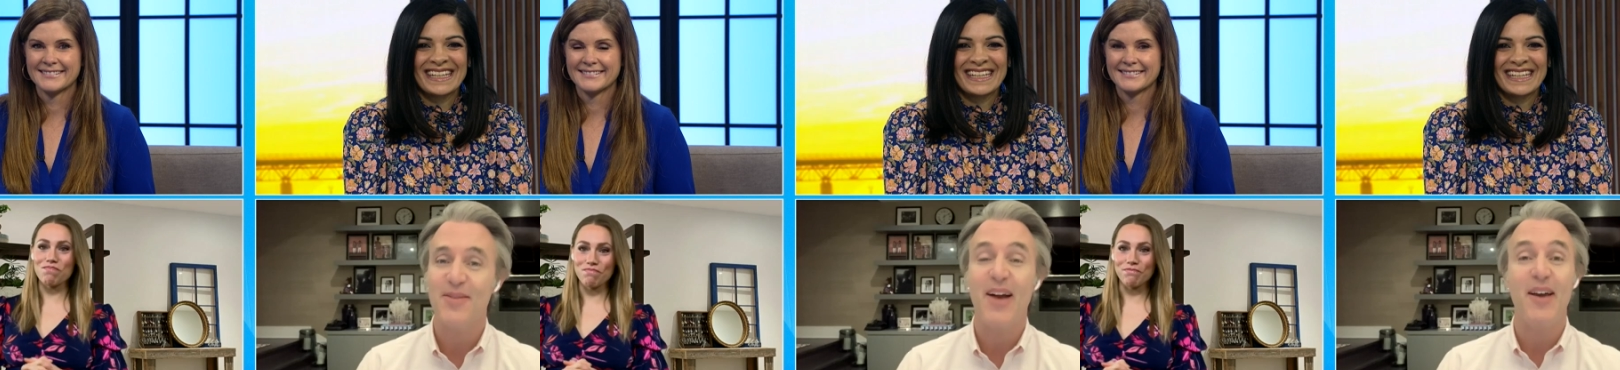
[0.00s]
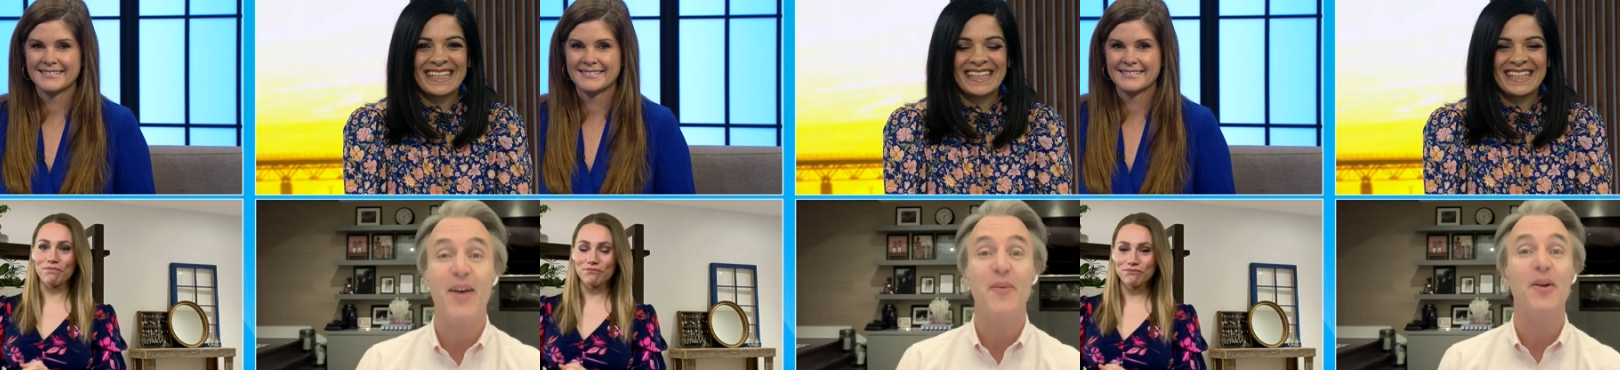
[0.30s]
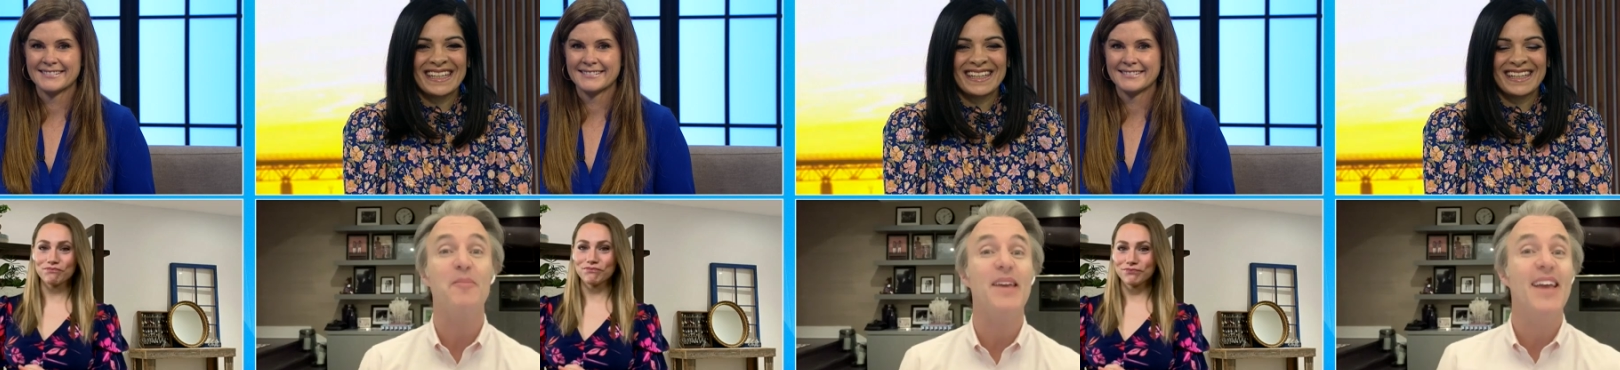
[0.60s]
Speaker 1: mm -hmm. from mm-hmm. now, it
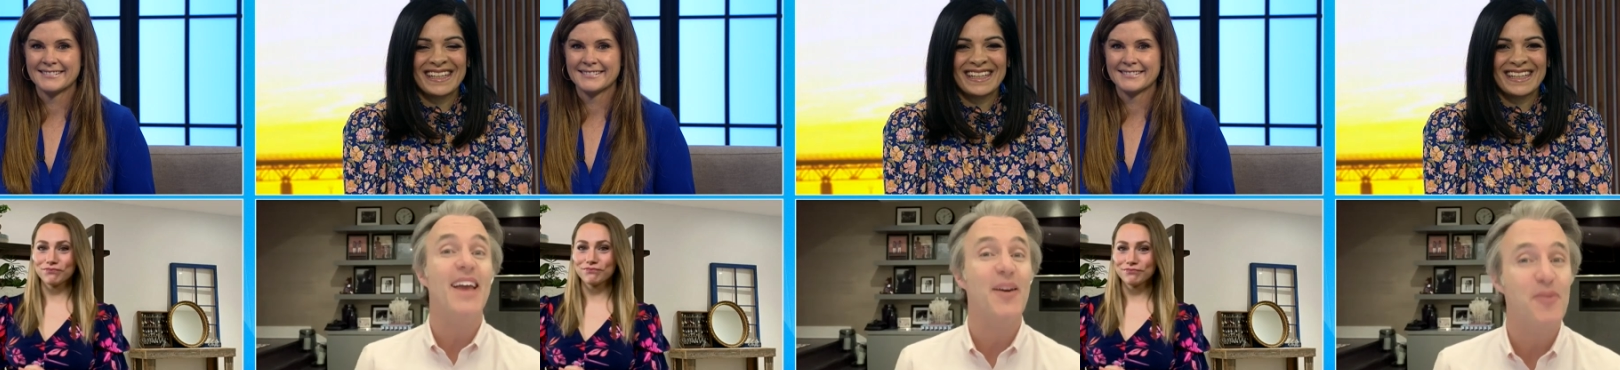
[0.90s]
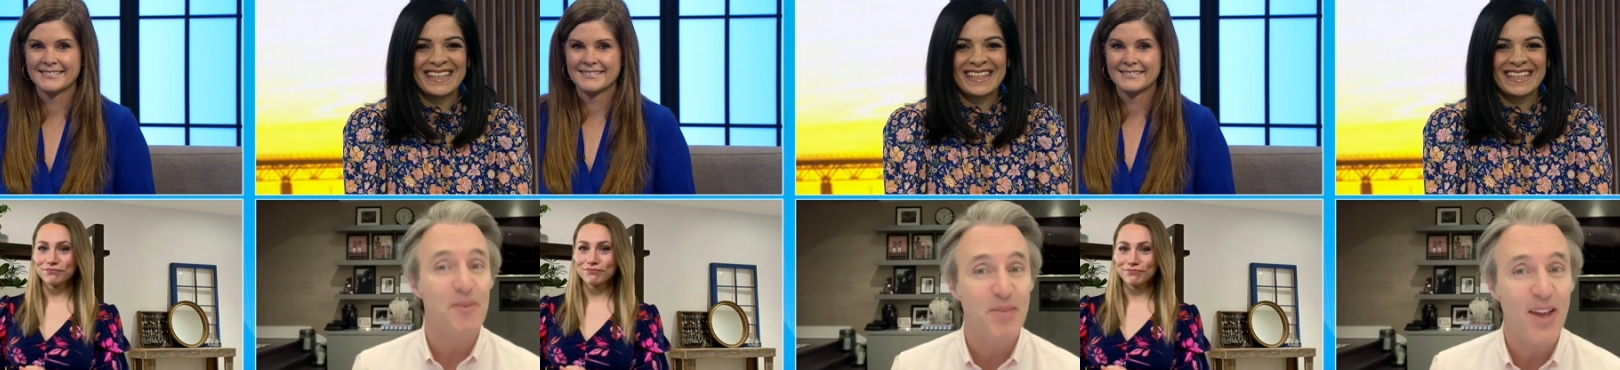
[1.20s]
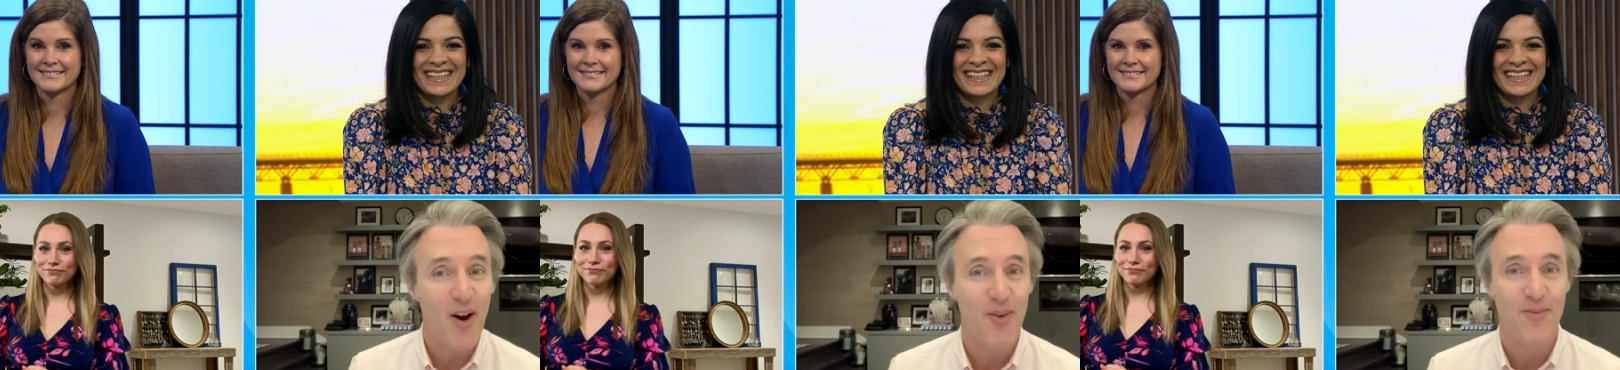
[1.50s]
will be it will
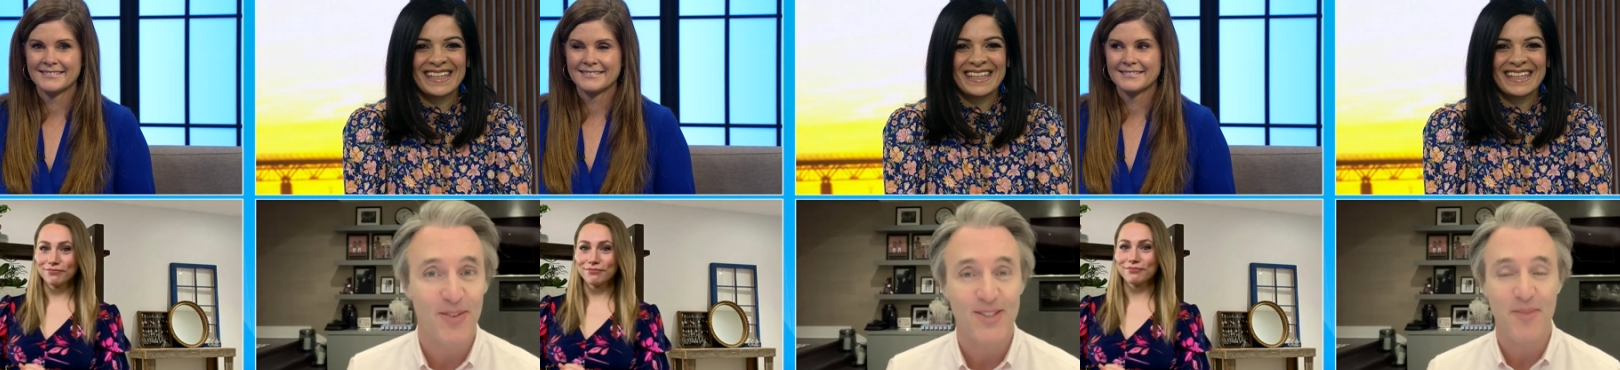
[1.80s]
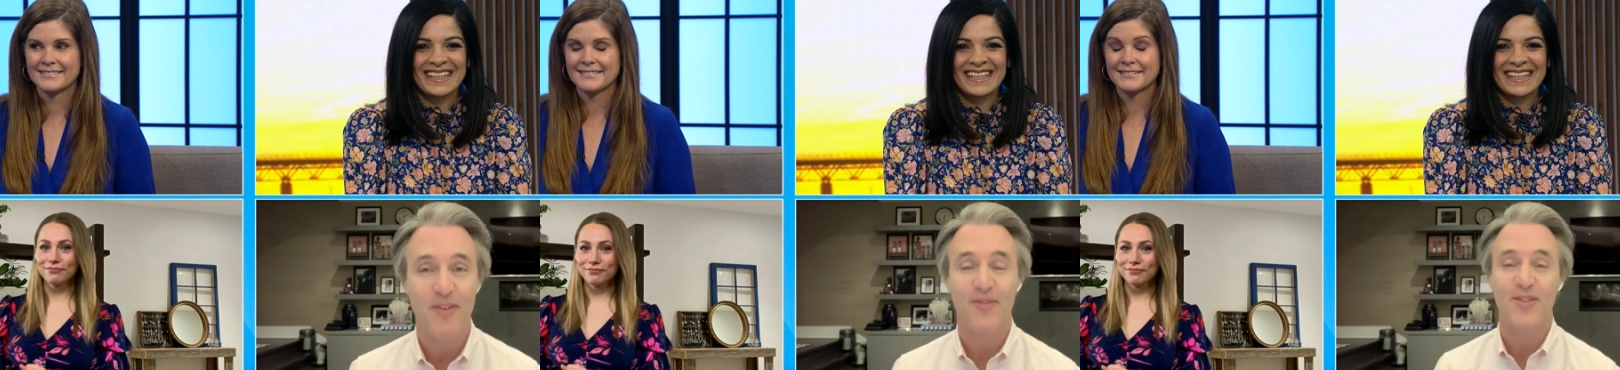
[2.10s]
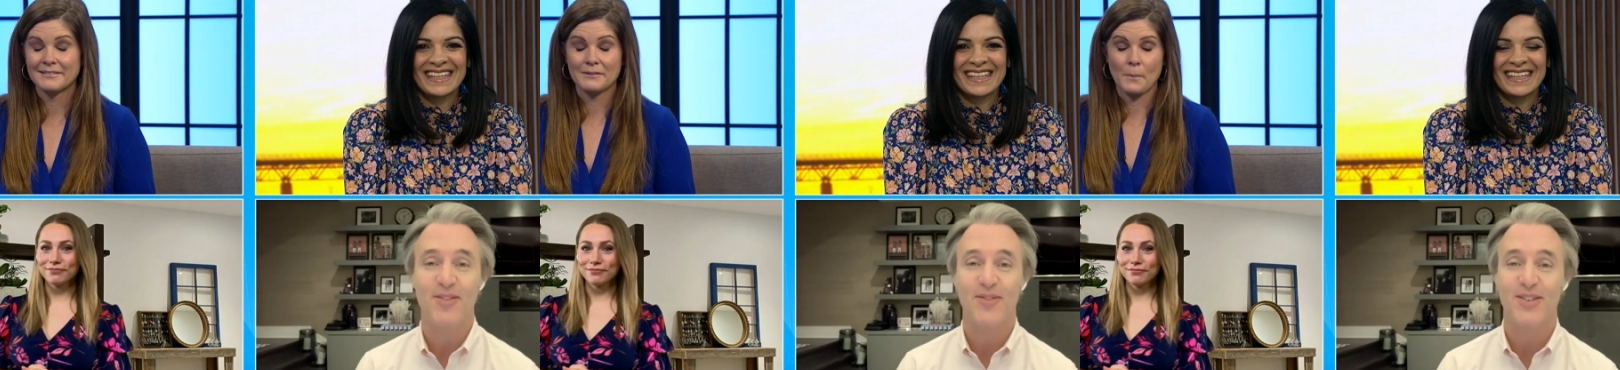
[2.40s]
be home for some
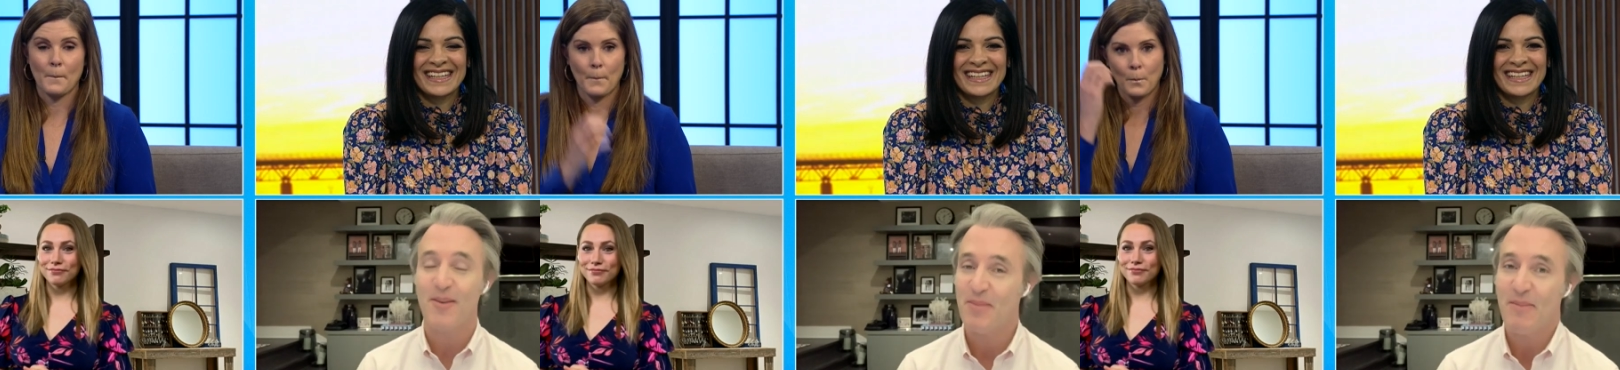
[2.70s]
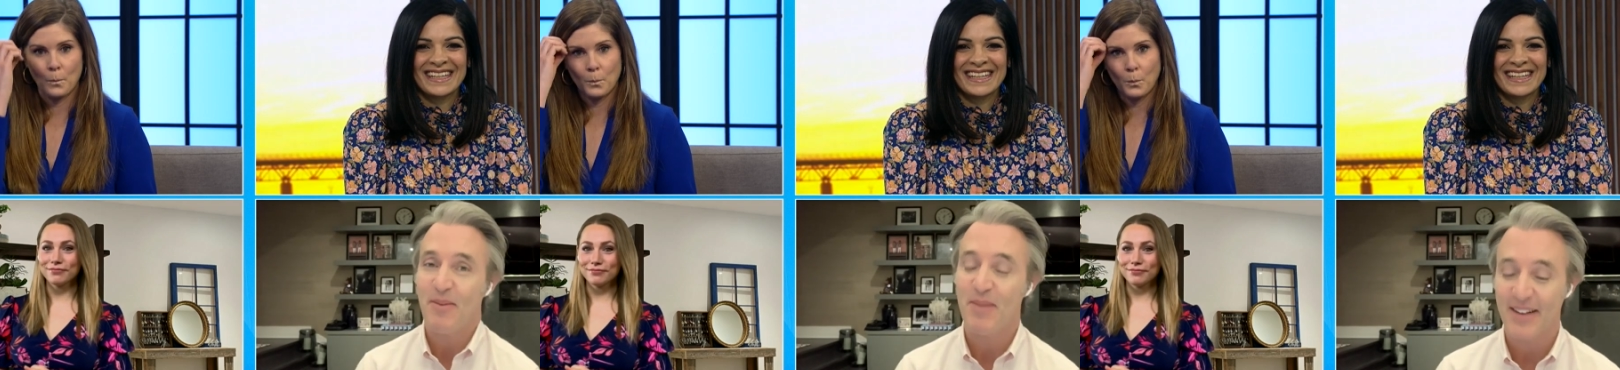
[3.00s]
for, for some people.